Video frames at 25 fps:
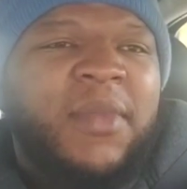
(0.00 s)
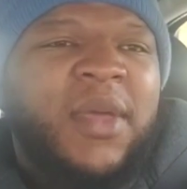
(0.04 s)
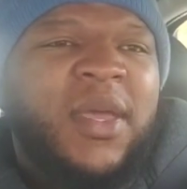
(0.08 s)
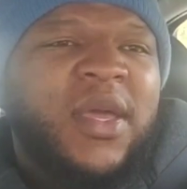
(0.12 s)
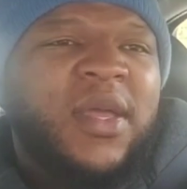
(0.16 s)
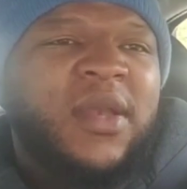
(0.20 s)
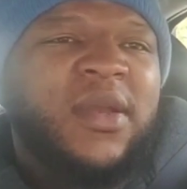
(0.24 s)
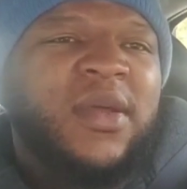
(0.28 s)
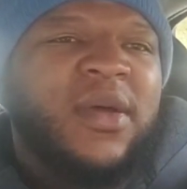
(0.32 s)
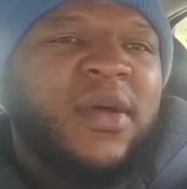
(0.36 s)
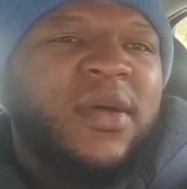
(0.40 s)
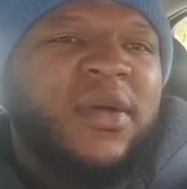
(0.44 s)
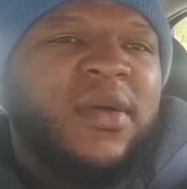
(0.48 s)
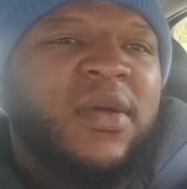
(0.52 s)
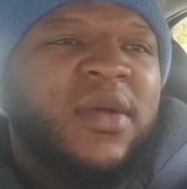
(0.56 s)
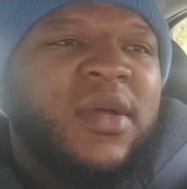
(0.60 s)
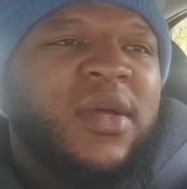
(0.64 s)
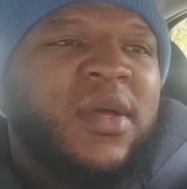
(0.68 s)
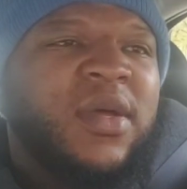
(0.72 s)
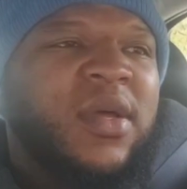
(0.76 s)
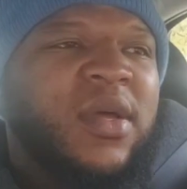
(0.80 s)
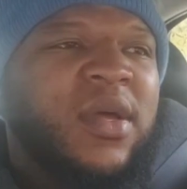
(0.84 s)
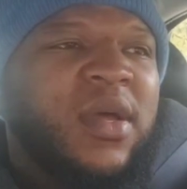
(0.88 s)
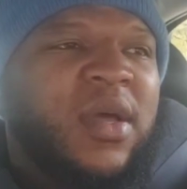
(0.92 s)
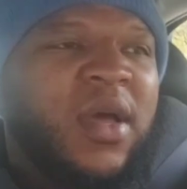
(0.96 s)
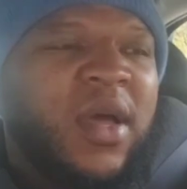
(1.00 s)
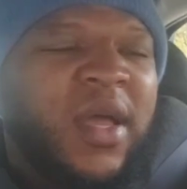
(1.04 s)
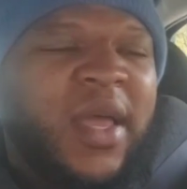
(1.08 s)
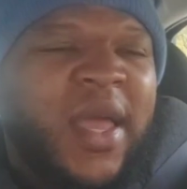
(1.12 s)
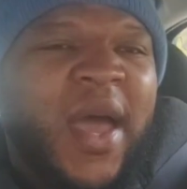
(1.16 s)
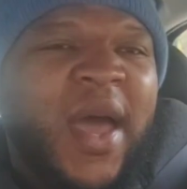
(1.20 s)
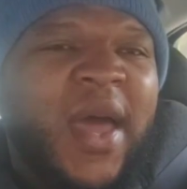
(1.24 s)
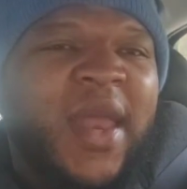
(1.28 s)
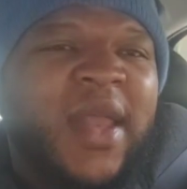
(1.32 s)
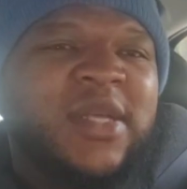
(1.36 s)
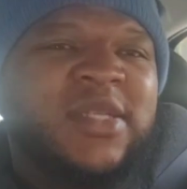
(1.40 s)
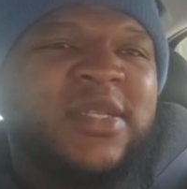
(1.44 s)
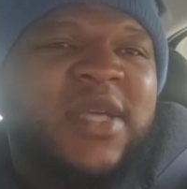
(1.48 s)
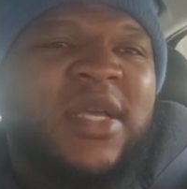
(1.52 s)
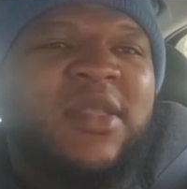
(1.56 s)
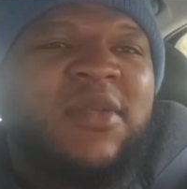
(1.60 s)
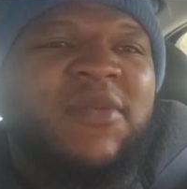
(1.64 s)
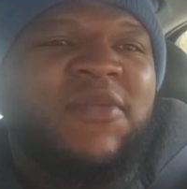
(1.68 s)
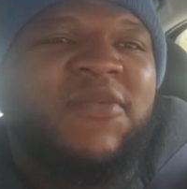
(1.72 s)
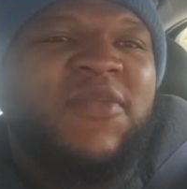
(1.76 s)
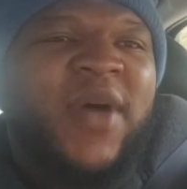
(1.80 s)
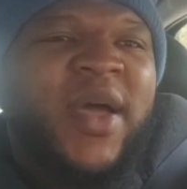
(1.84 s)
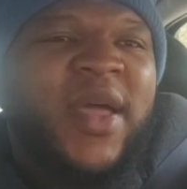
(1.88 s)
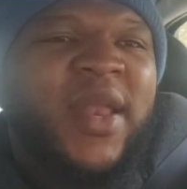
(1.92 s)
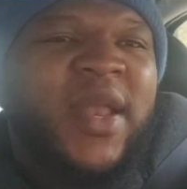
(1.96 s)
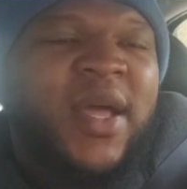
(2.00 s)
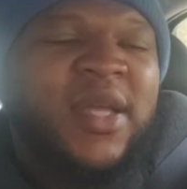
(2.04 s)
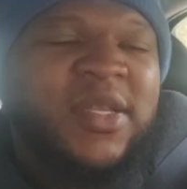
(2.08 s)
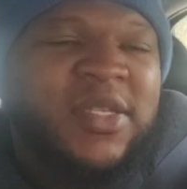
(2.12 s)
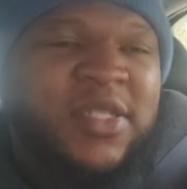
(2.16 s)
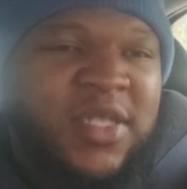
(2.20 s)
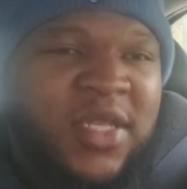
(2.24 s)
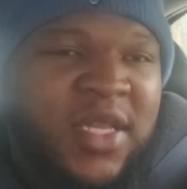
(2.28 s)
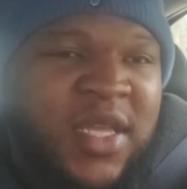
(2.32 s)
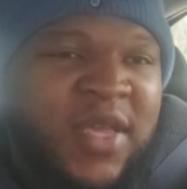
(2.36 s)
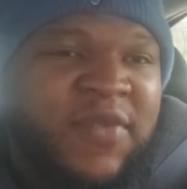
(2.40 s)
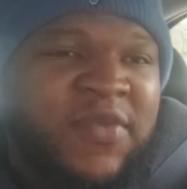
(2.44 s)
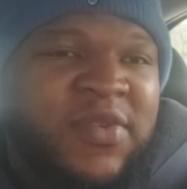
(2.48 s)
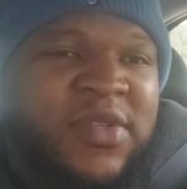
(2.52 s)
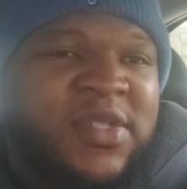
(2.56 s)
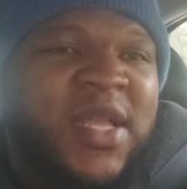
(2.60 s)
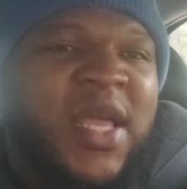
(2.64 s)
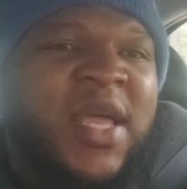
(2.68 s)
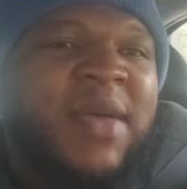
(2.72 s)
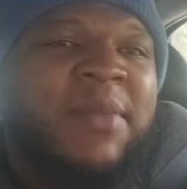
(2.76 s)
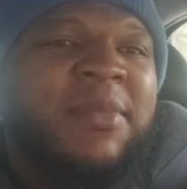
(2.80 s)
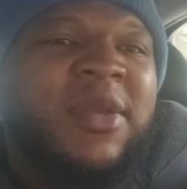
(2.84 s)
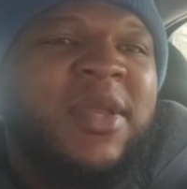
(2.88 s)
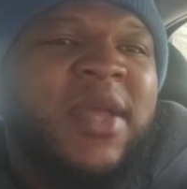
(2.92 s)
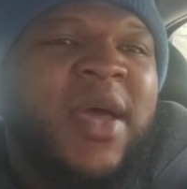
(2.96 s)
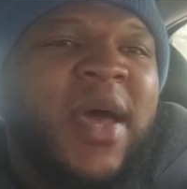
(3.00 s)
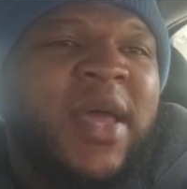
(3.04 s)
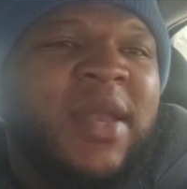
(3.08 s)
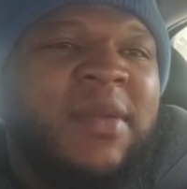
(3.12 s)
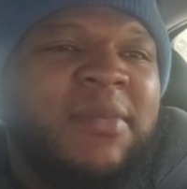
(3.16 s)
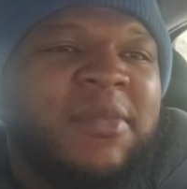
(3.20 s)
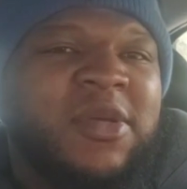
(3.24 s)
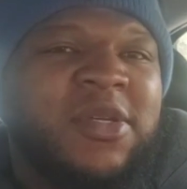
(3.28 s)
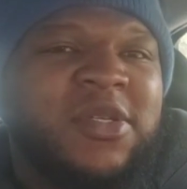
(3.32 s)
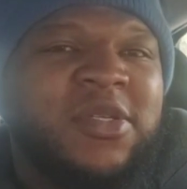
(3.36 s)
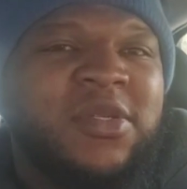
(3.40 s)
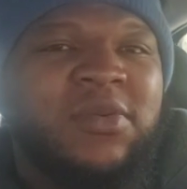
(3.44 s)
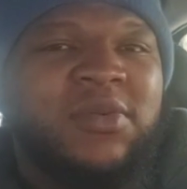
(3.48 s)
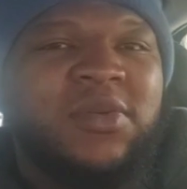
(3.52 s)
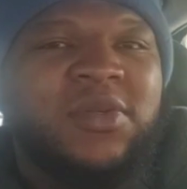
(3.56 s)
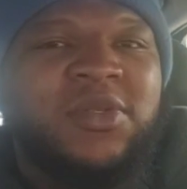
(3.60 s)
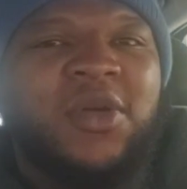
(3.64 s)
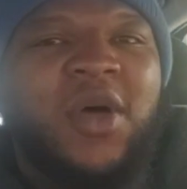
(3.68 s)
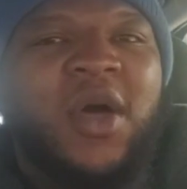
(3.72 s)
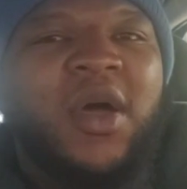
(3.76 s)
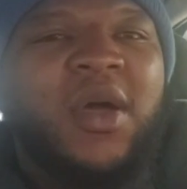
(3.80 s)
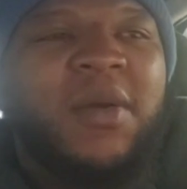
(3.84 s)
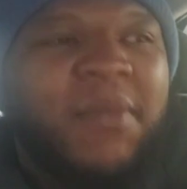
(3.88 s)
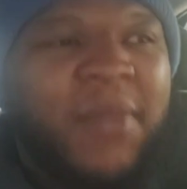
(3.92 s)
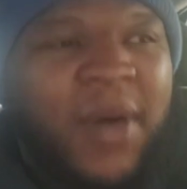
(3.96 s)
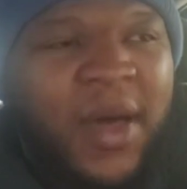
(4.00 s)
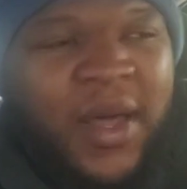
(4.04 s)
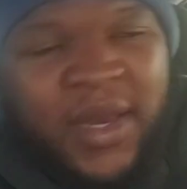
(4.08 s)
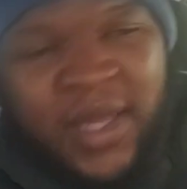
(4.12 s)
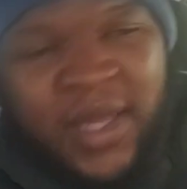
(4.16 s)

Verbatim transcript: Me and a guy that's at the fight, I'll just leave his name anonymous, was talking